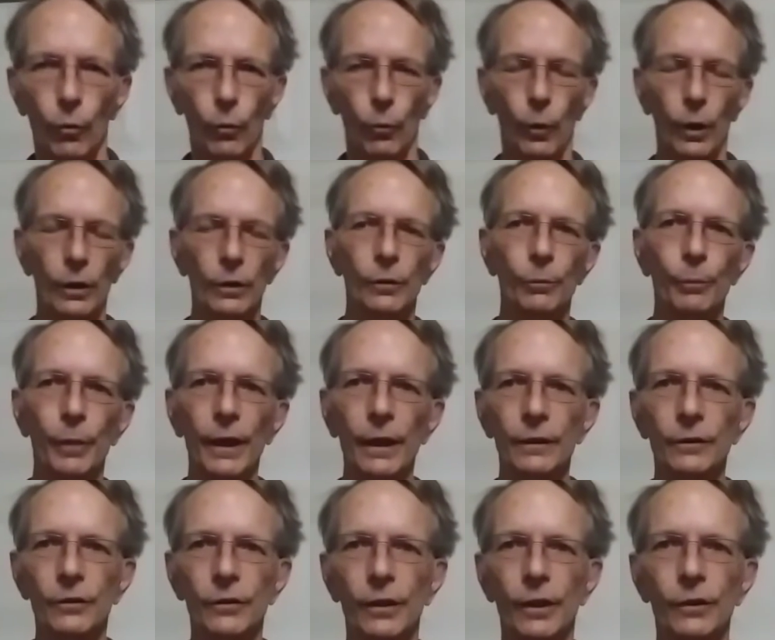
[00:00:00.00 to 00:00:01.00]
Welcome back
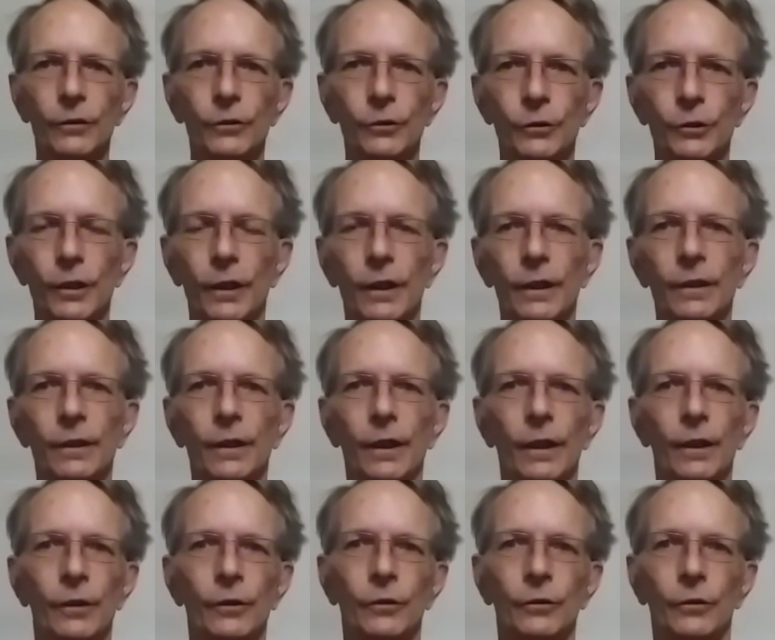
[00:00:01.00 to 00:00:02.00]
to Cousin John
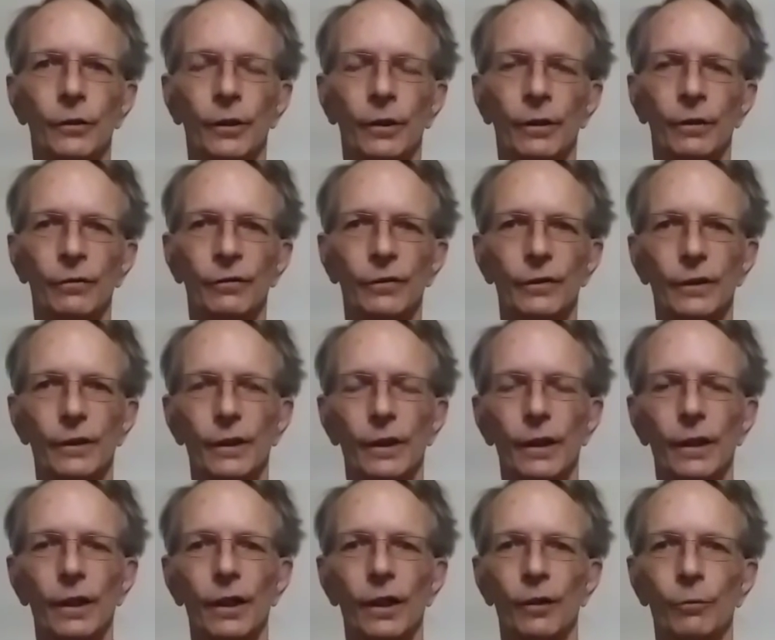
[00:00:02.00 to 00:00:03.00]
Car Stuff.
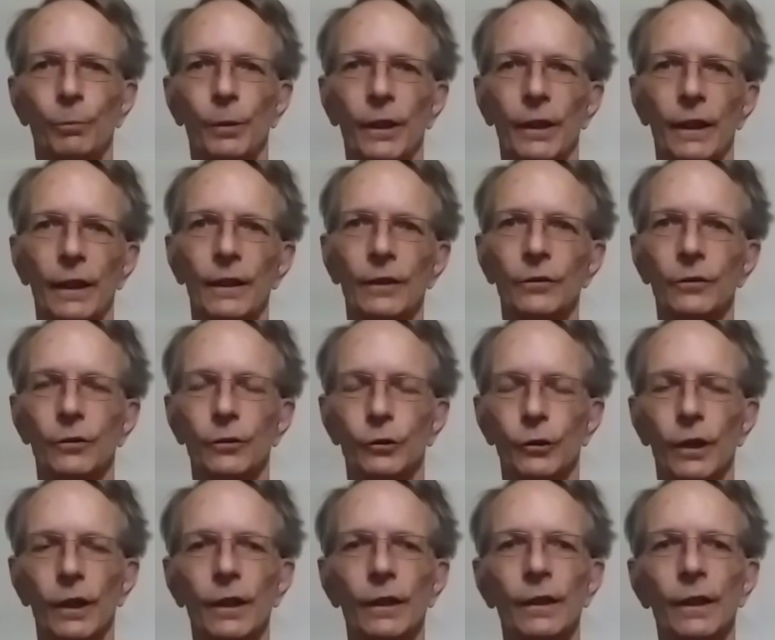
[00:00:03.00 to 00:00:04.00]
I've been asked,
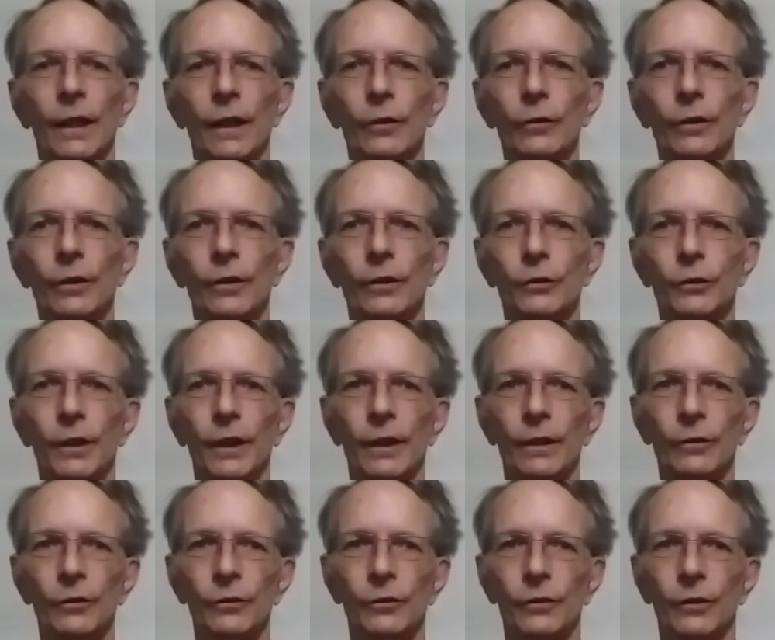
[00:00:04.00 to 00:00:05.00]
John, how did the
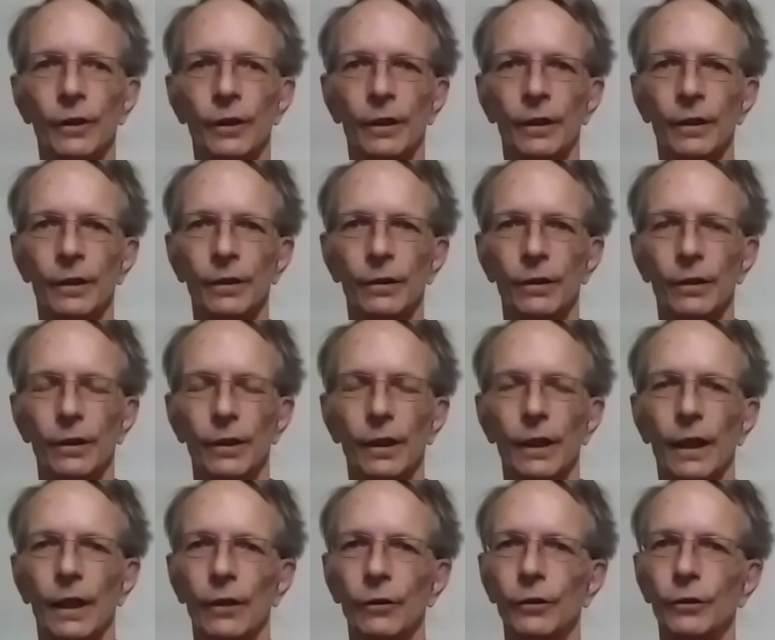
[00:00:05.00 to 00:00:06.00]
channel start?
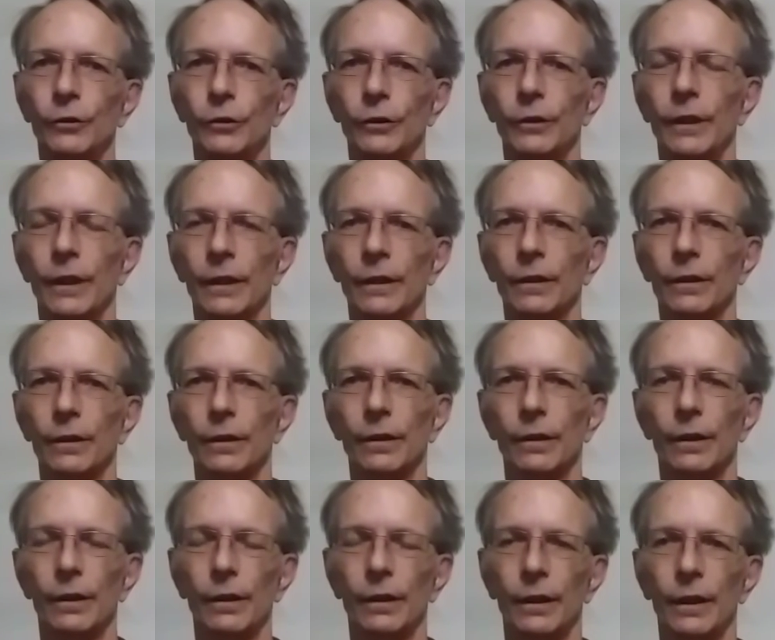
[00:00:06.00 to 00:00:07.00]
How did you get
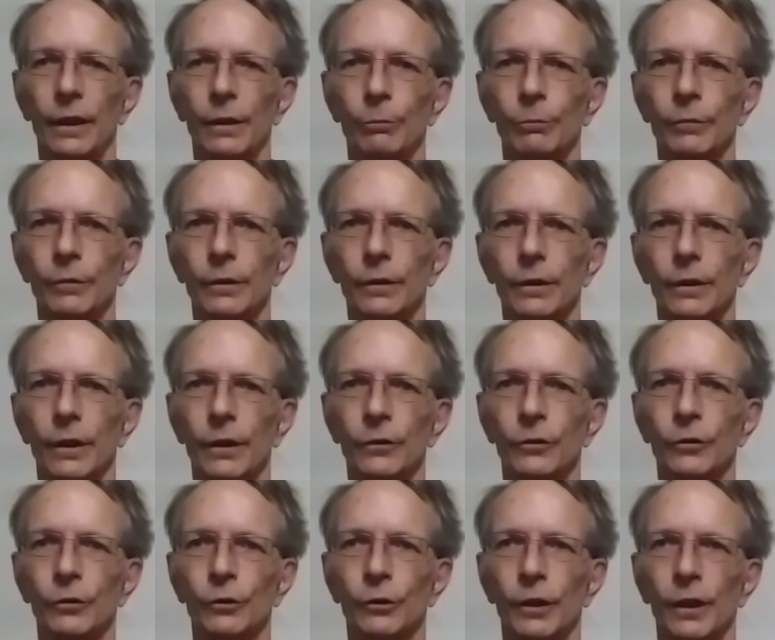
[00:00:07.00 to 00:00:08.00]
the name
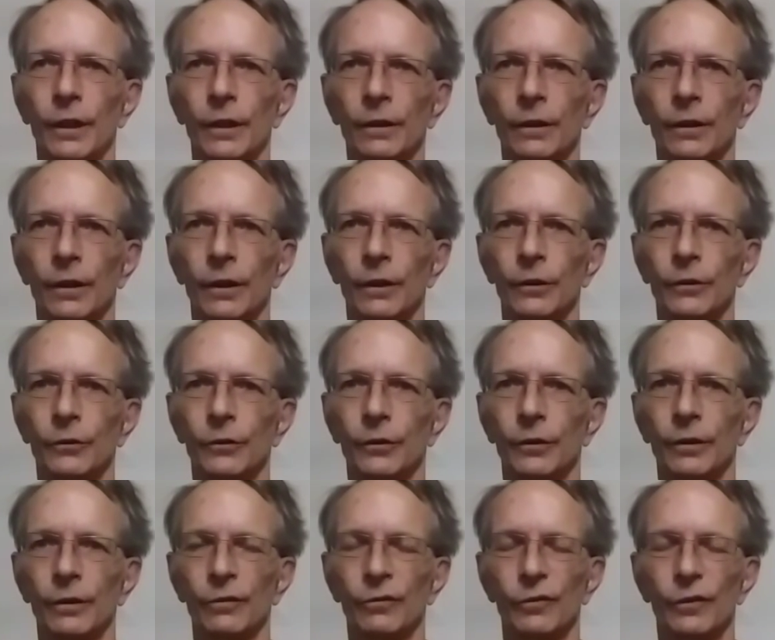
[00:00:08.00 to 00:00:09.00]
Cousin John Car
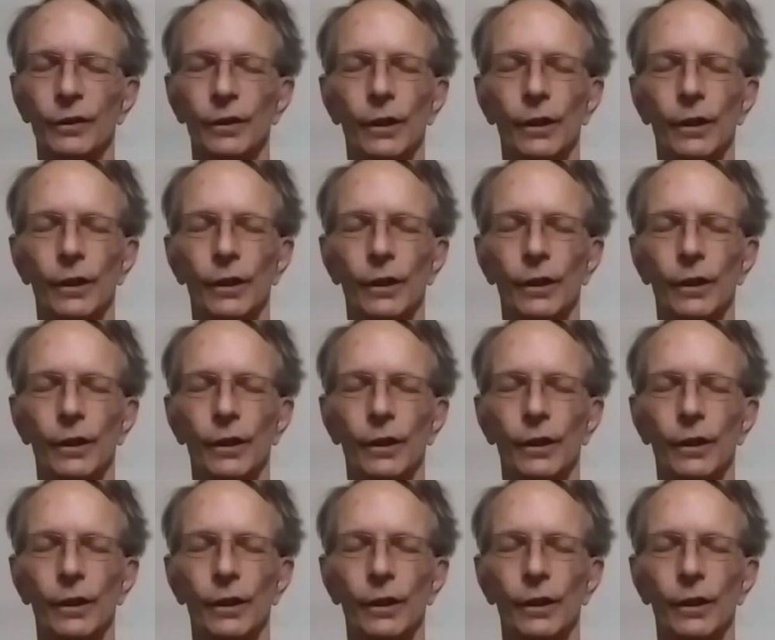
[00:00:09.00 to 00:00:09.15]
Stuff?